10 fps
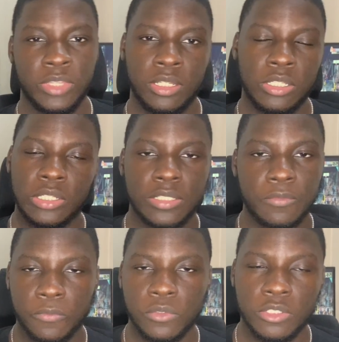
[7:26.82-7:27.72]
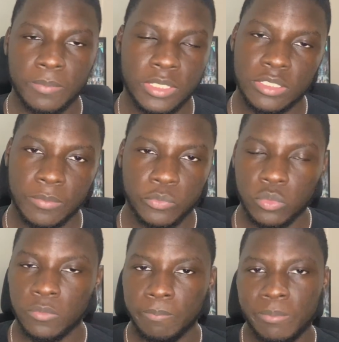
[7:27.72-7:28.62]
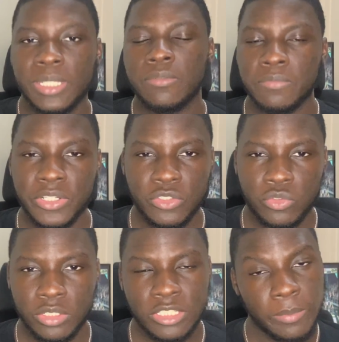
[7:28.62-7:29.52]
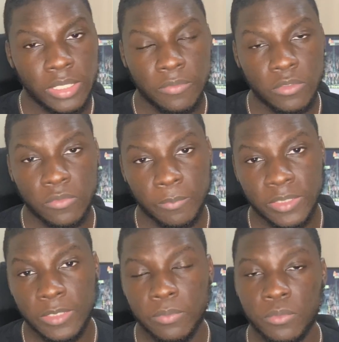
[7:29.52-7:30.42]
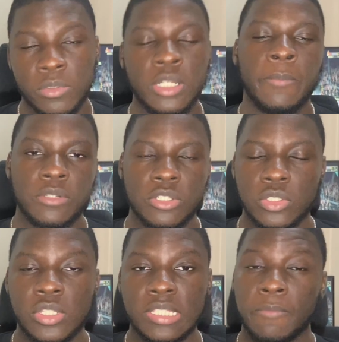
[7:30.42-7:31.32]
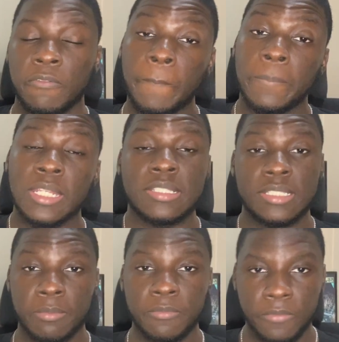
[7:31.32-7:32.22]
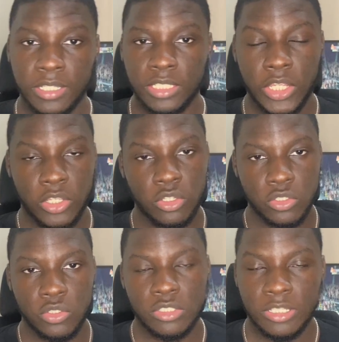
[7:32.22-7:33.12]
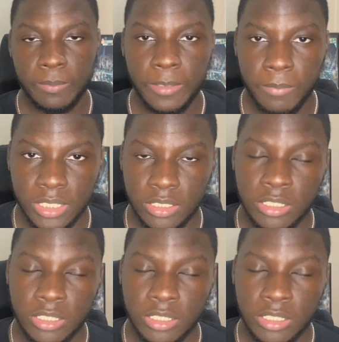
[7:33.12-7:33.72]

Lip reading: cooking food, being some sort of mini restaurant to make food for people, but just do something, bring something that you can do to make money.